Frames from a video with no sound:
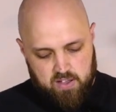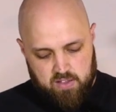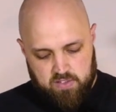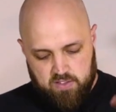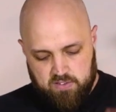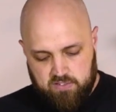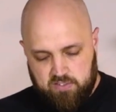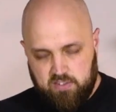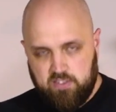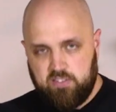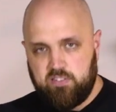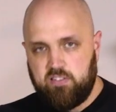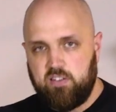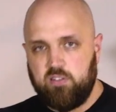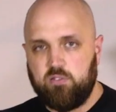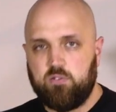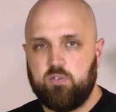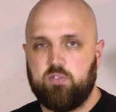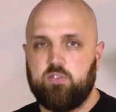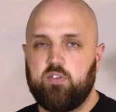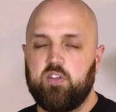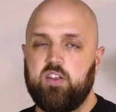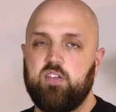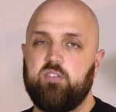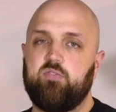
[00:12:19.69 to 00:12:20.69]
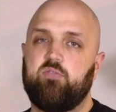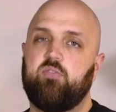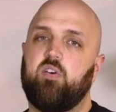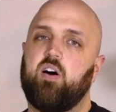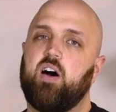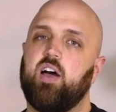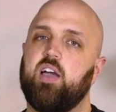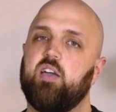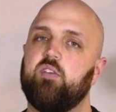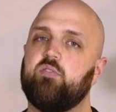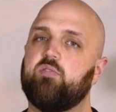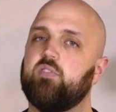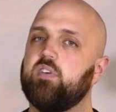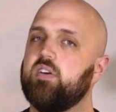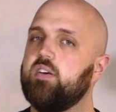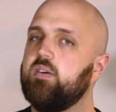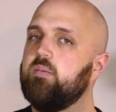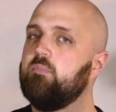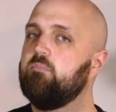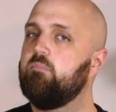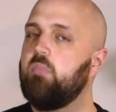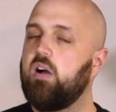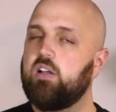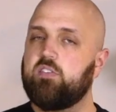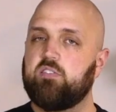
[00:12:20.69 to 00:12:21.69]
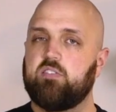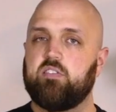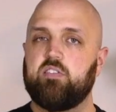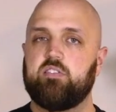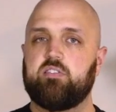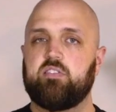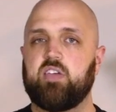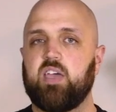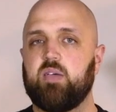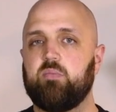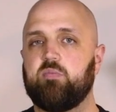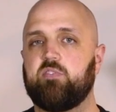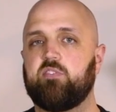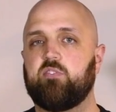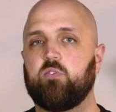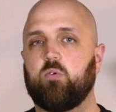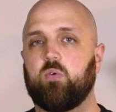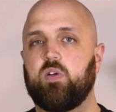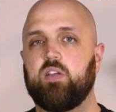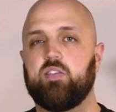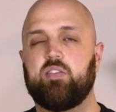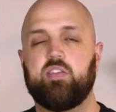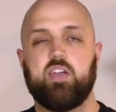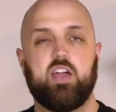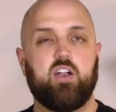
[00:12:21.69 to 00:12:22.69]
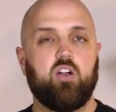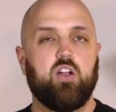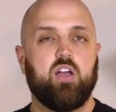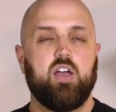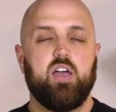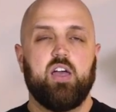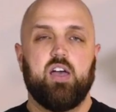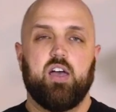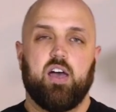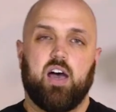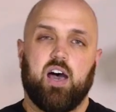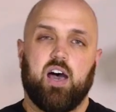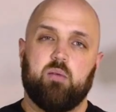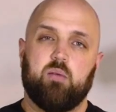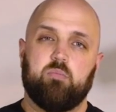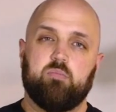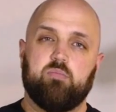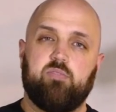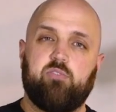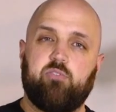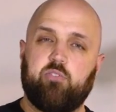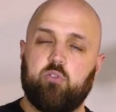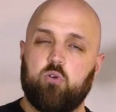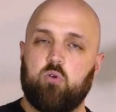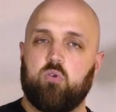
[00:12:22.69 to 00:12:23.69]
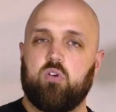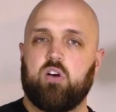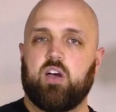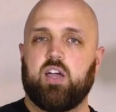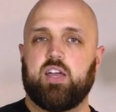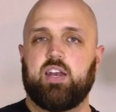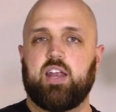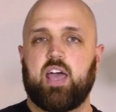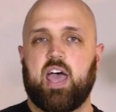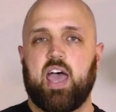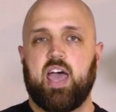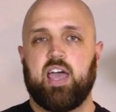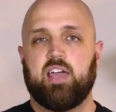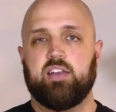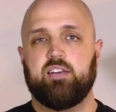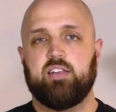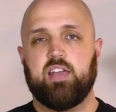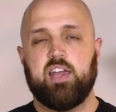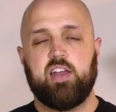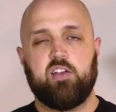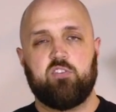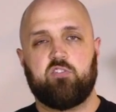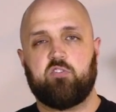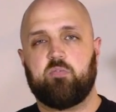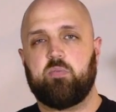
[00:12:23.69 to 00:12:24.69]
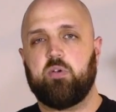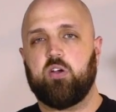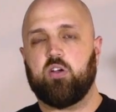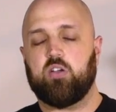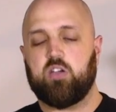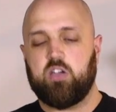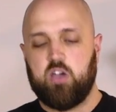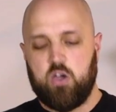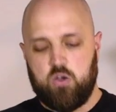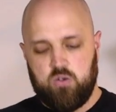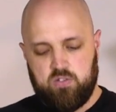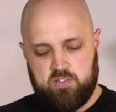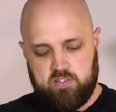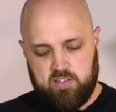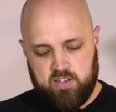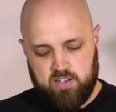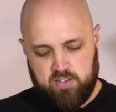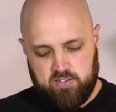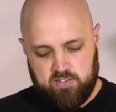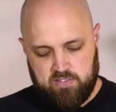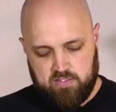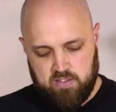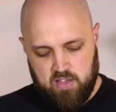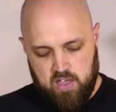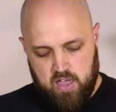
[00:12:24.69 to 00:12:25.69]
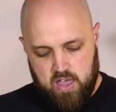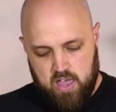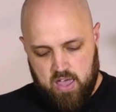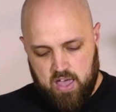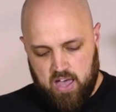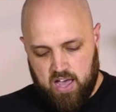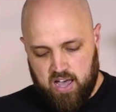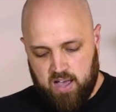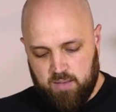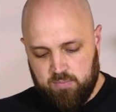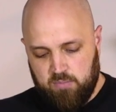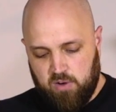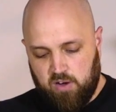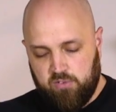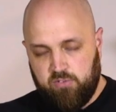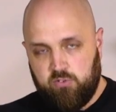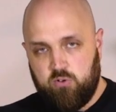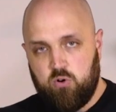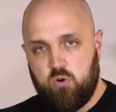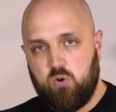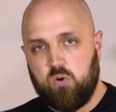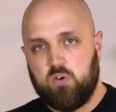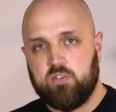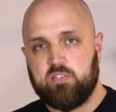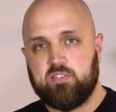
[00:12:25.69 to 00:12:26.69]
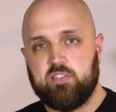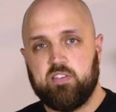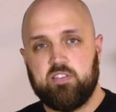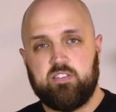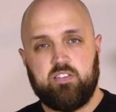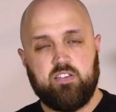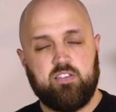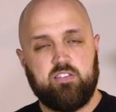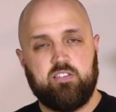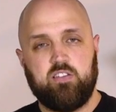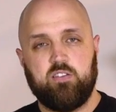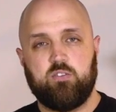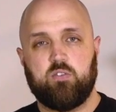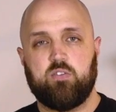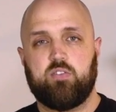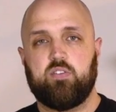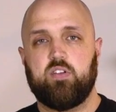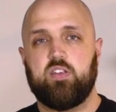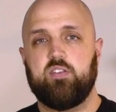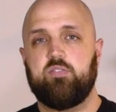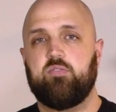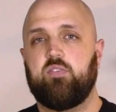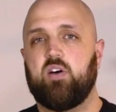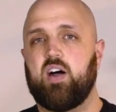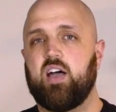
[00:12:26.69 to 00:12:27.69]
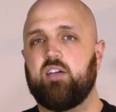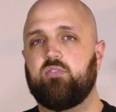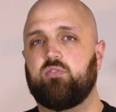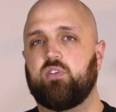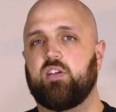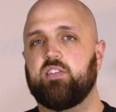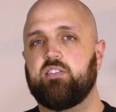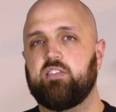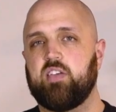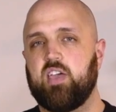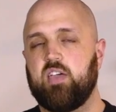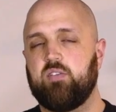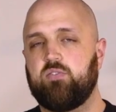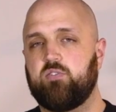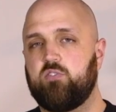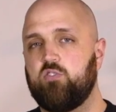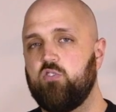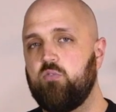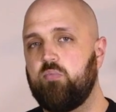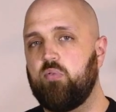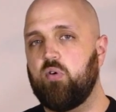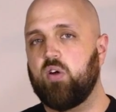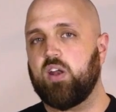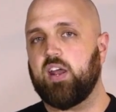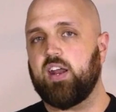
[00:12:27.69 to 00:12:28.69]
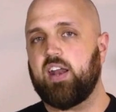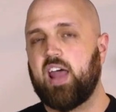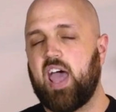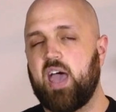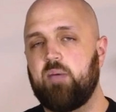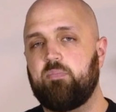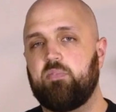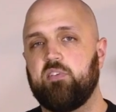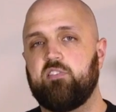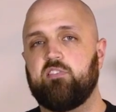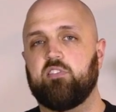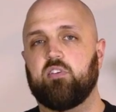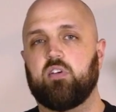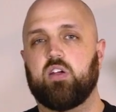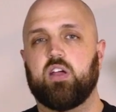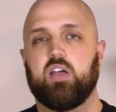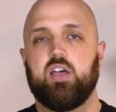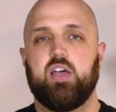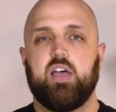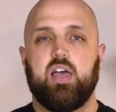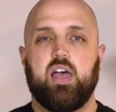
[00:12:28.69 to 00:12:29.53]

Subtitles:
The 16-35, much the same story there, fluorine and air sphere coatings. Of course, the 16-35 runs a f2.8 aperture.